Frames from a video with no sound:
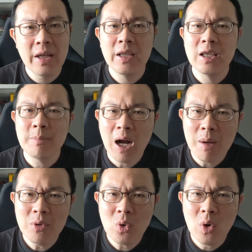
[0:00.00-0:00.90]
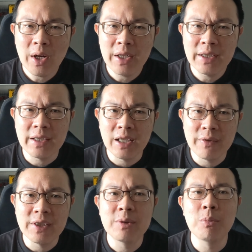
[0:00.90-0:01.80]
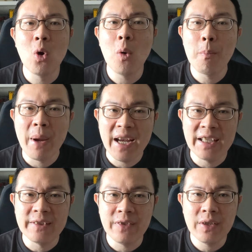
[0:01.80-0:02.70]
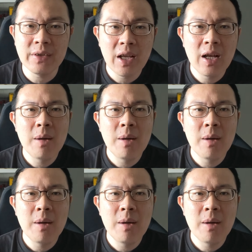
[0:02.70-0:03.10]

The Pamu Quiet delivers more bass feel,